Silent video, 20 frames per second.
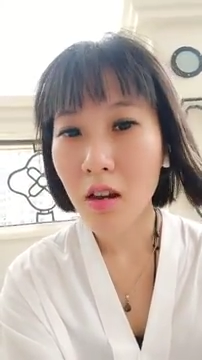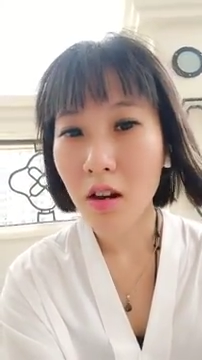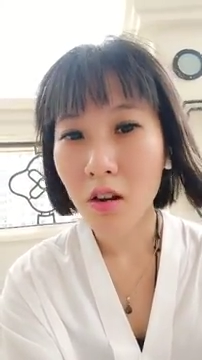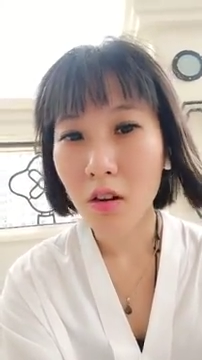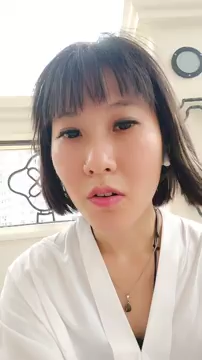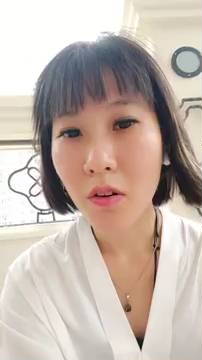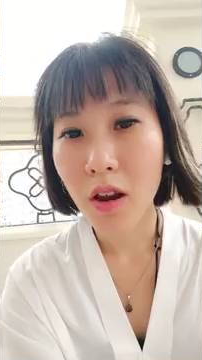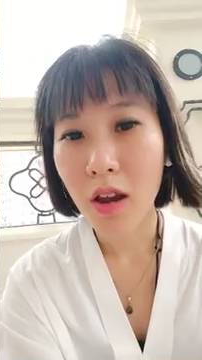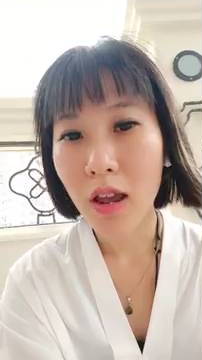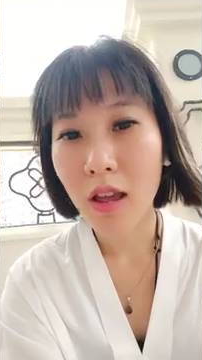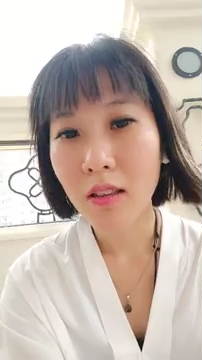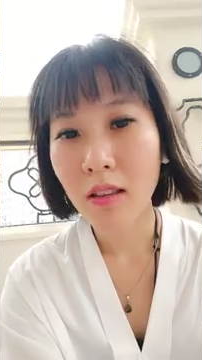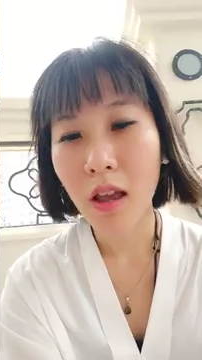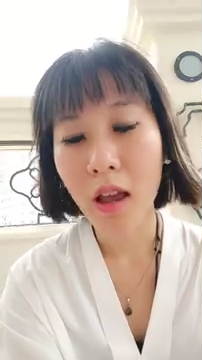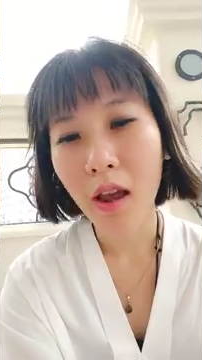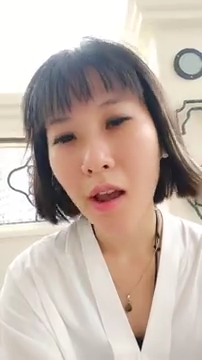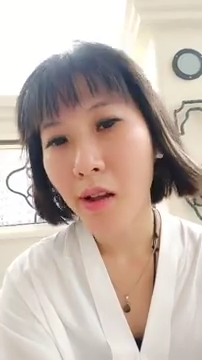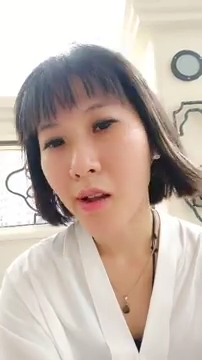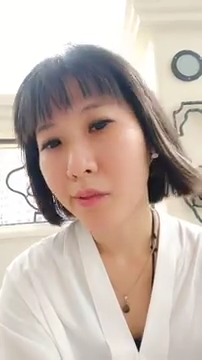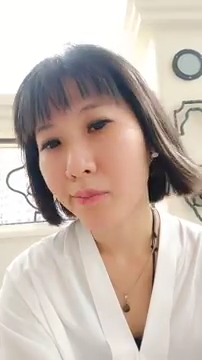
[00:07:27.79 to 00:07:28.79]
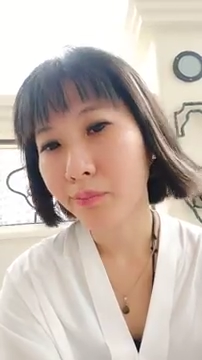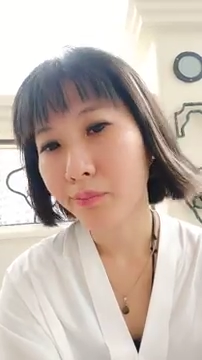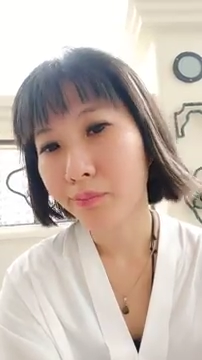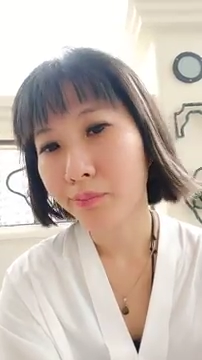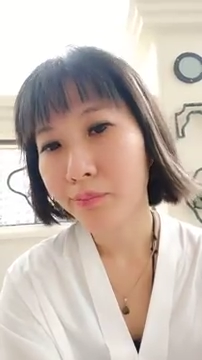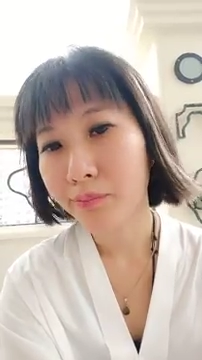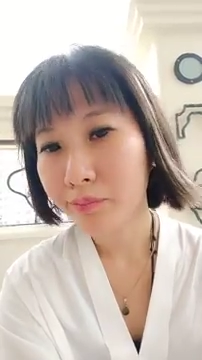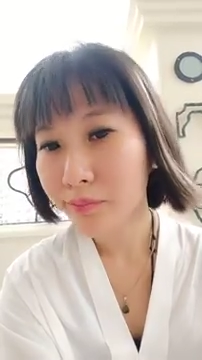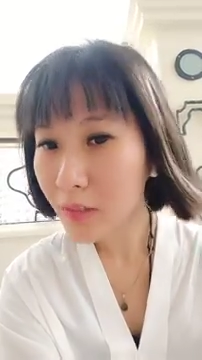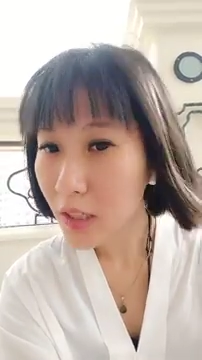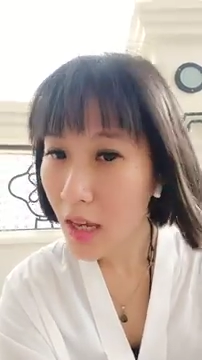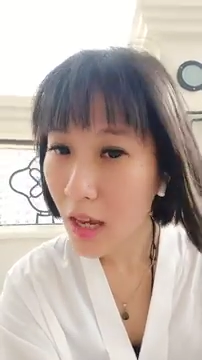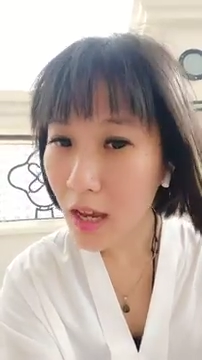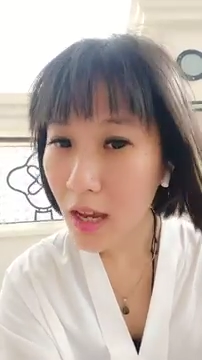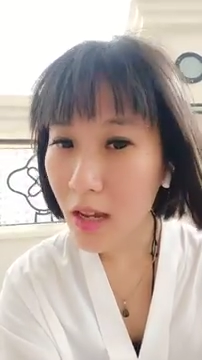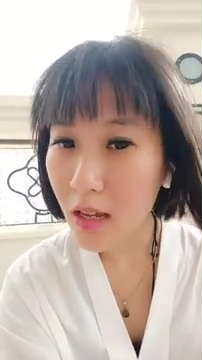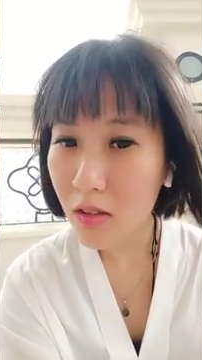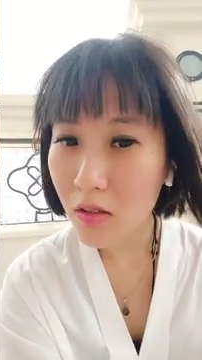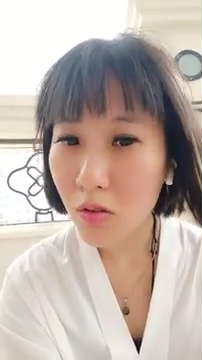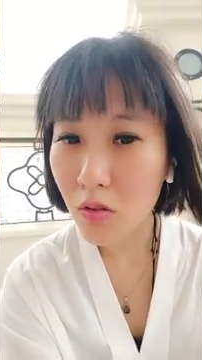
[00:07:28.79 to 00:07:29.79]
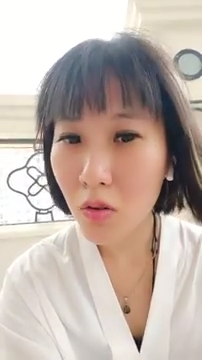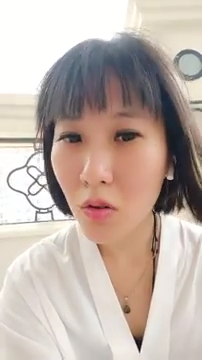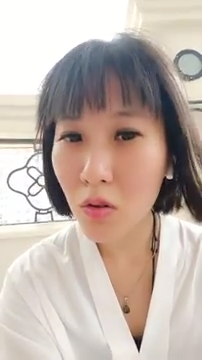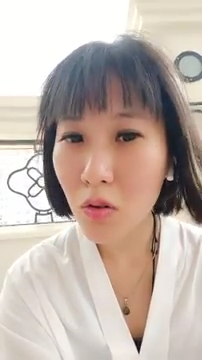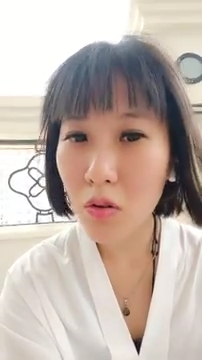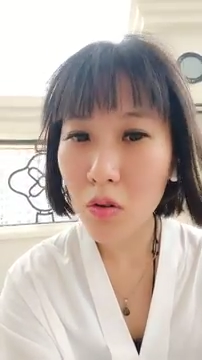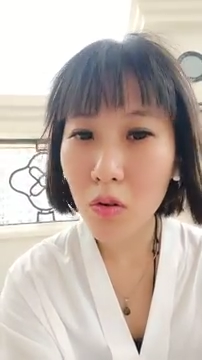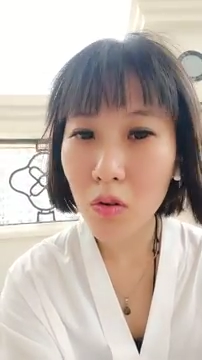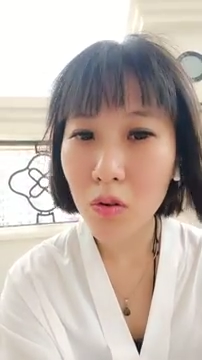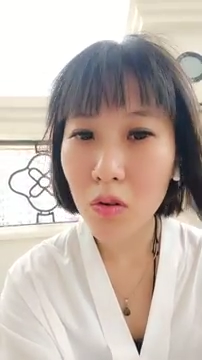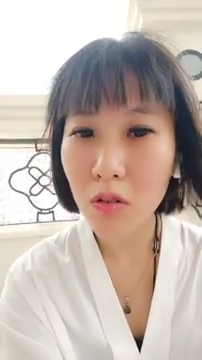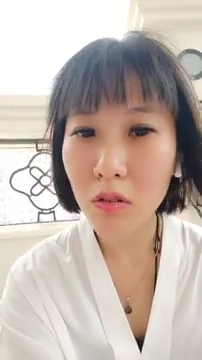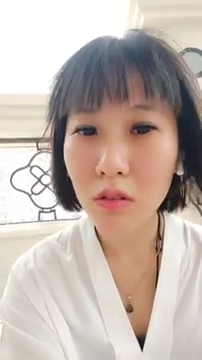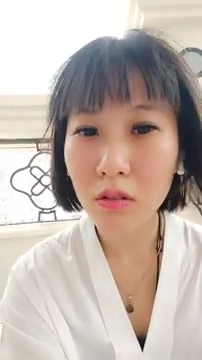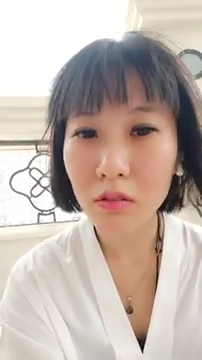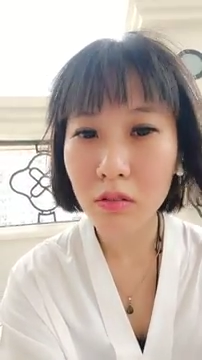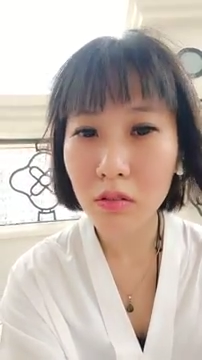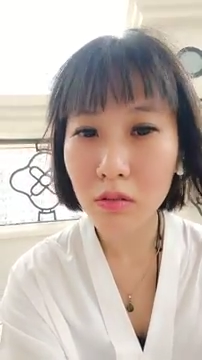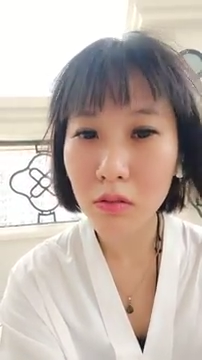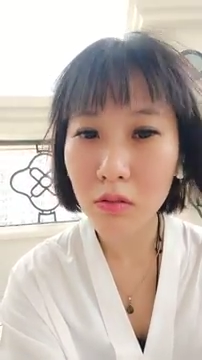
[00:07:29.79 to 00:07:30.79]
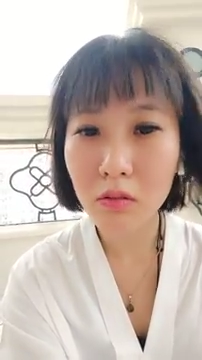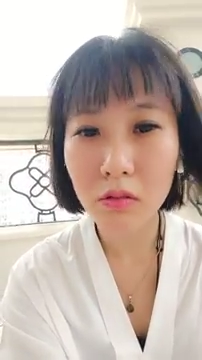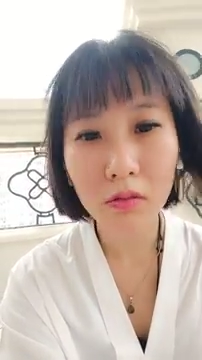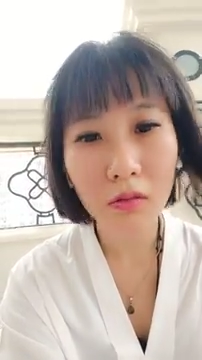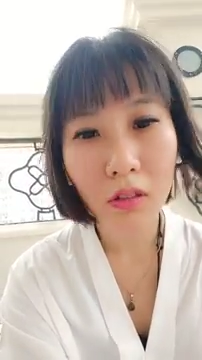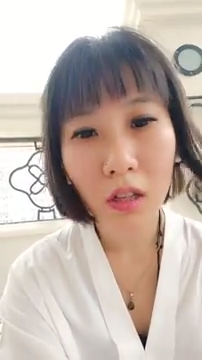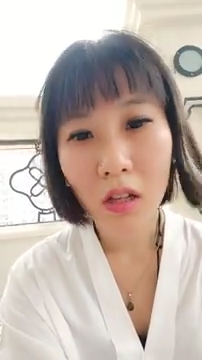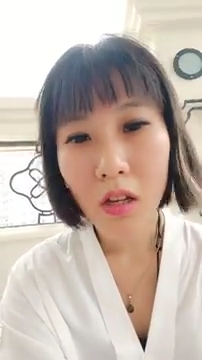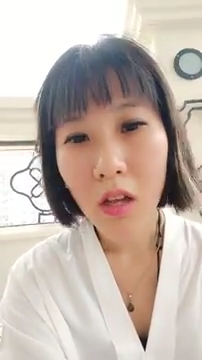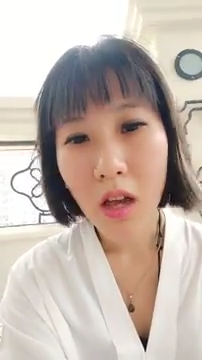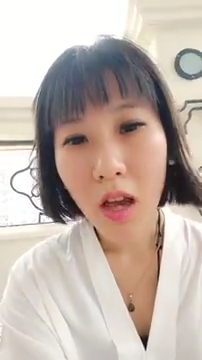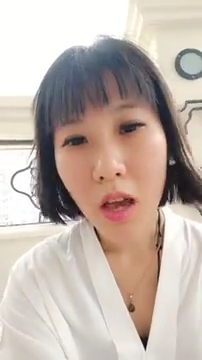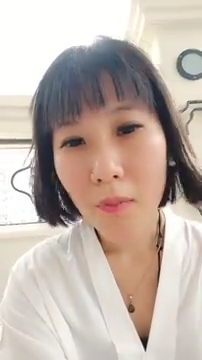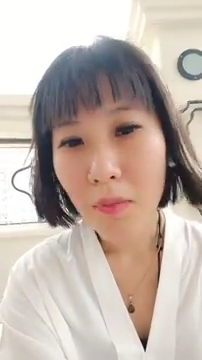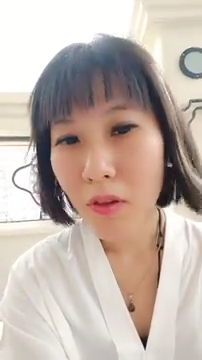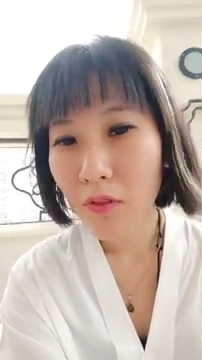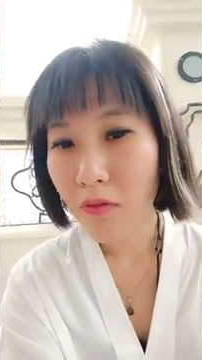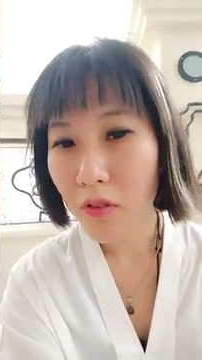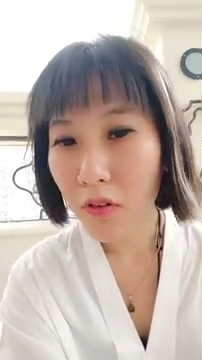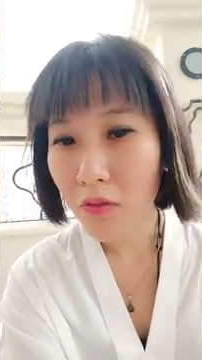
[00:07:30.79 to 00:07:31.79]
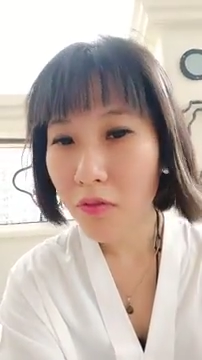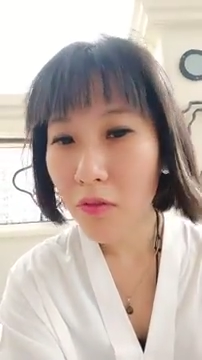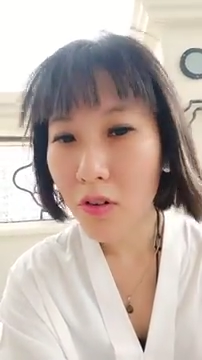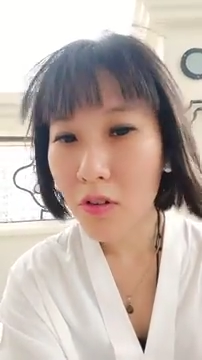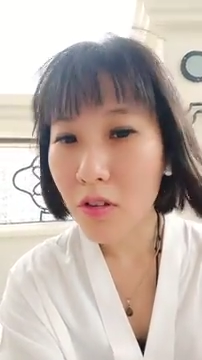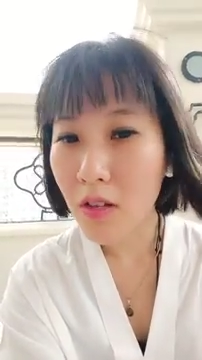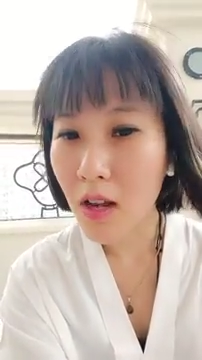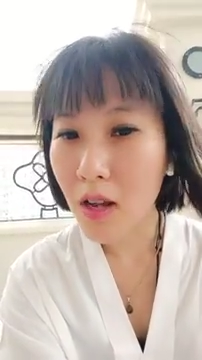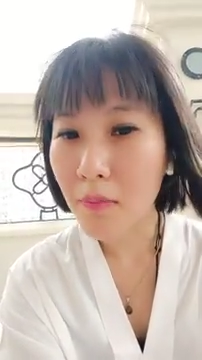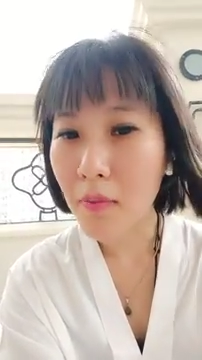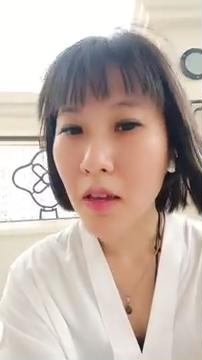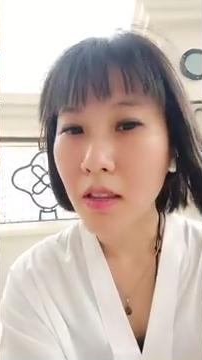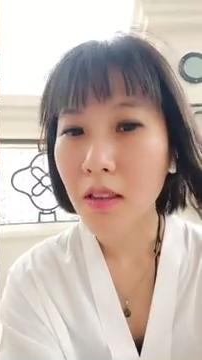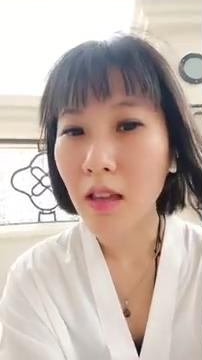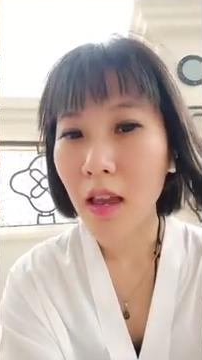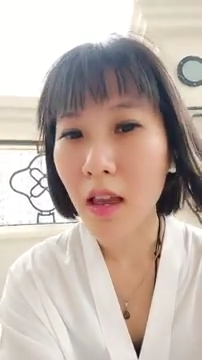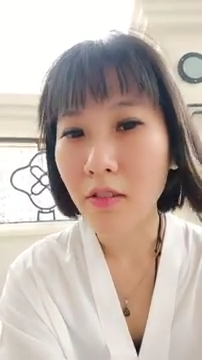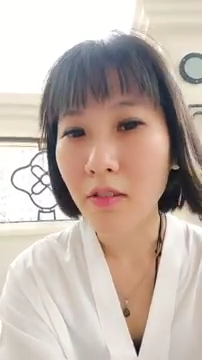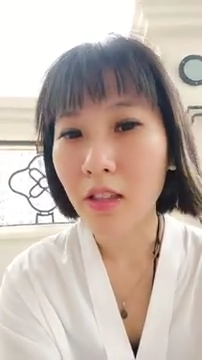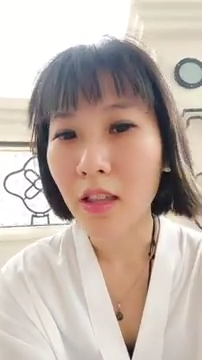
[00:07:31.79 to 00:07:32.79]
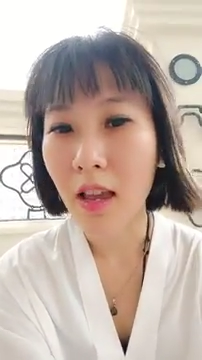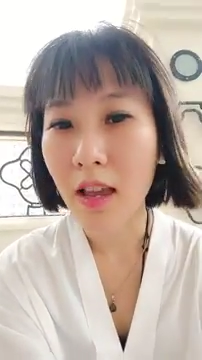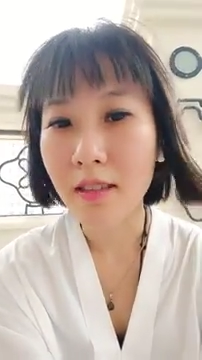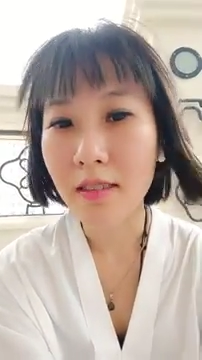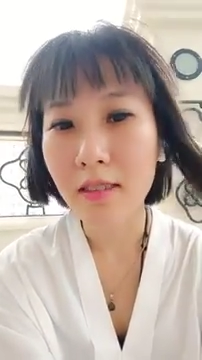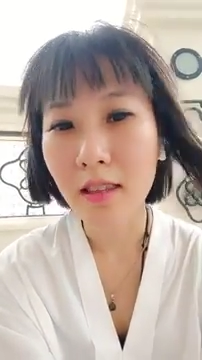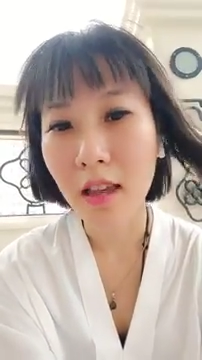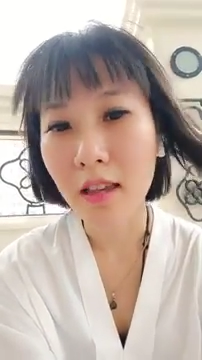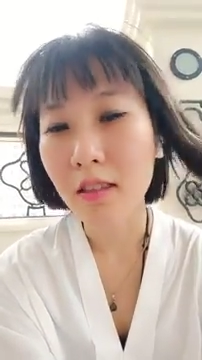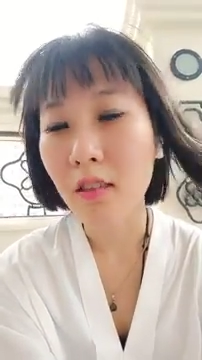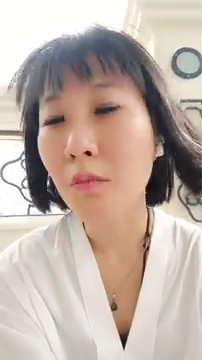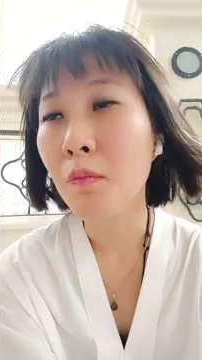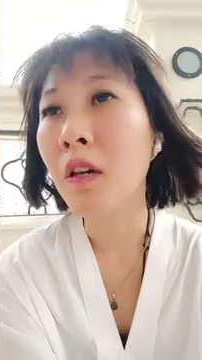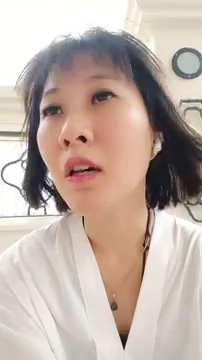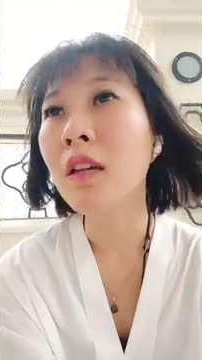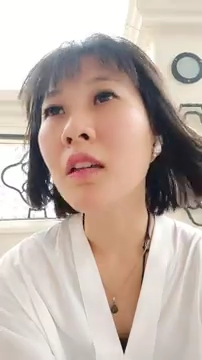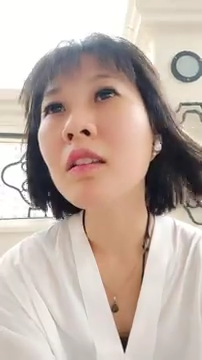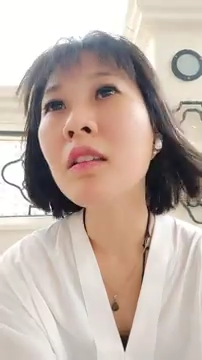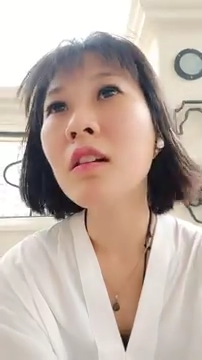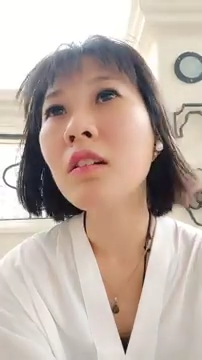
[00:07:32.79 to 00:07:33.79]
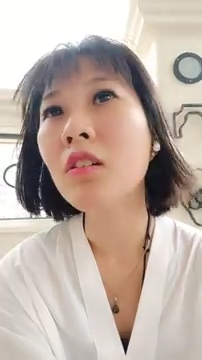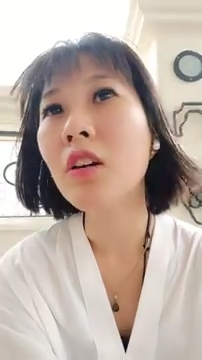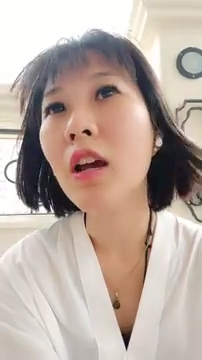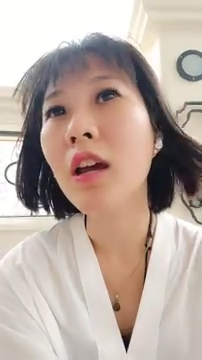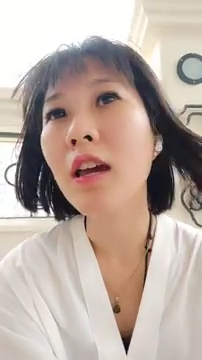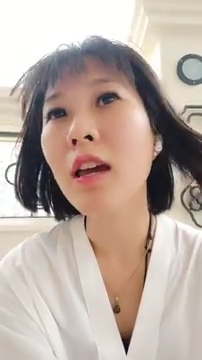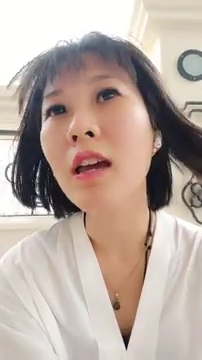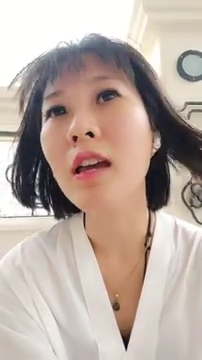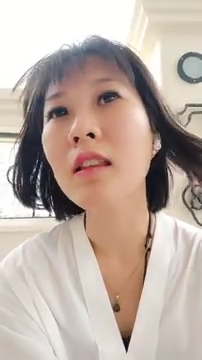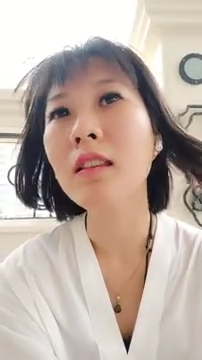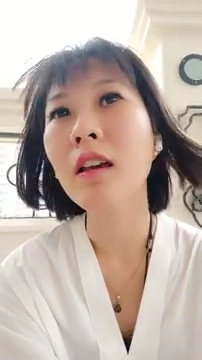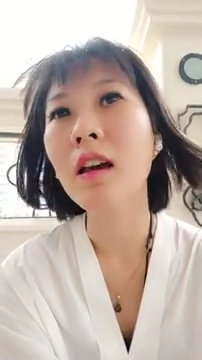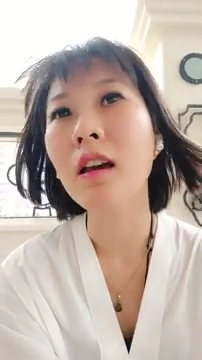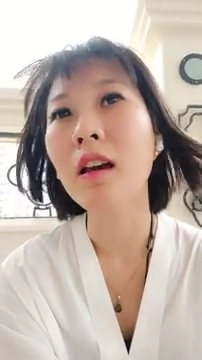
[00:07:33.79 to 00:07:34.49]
Alright, yeah, so feel free to come and have an assessment, alright, and